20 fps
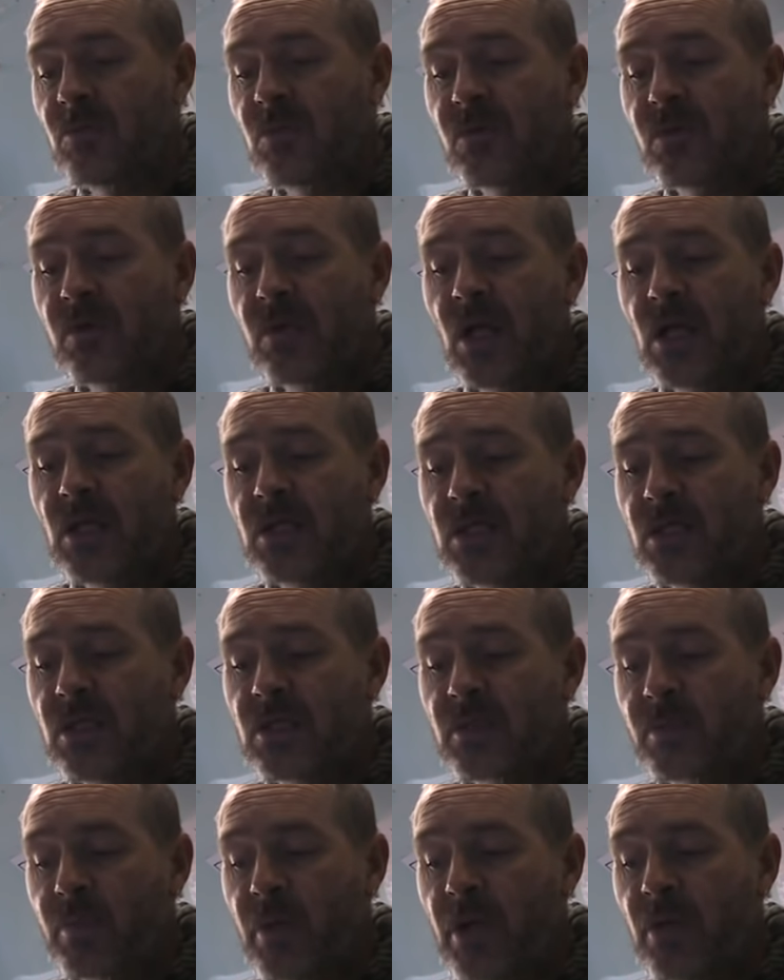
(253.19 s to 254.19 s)
with regards to
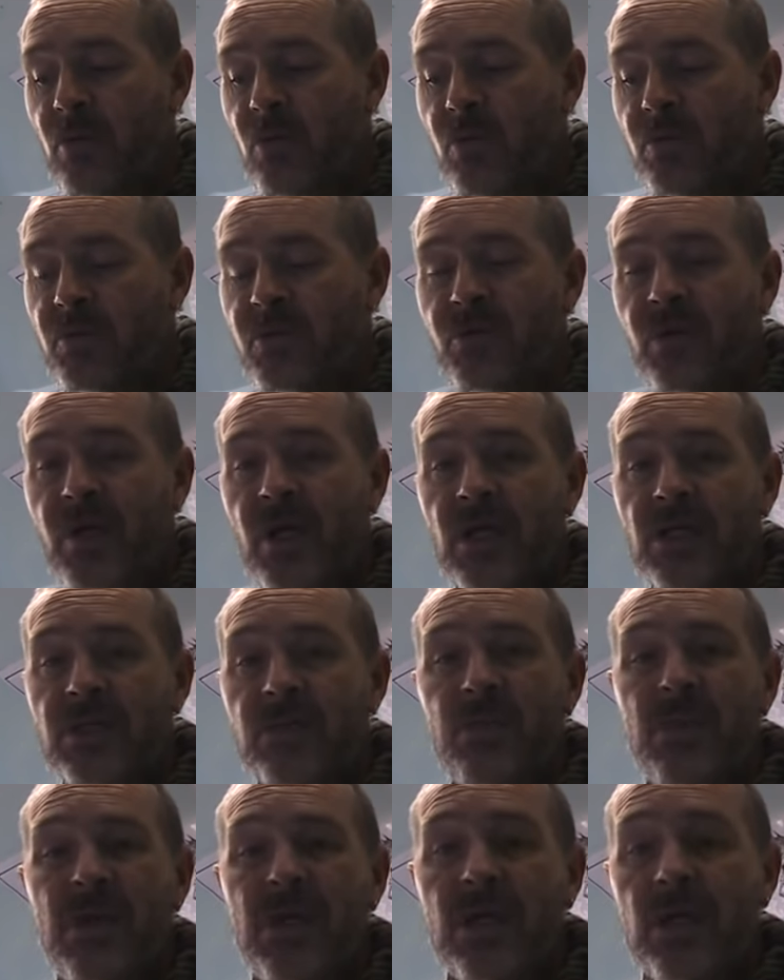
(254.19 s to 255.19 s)
this matter. Warmest regards,
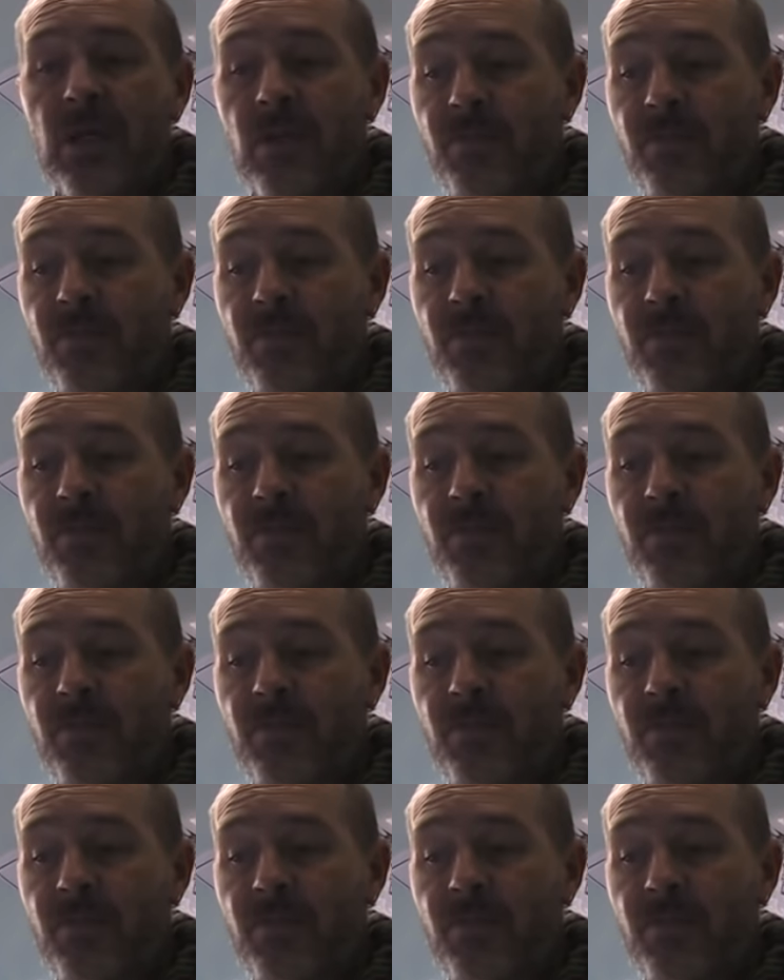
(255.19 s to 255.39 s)
me.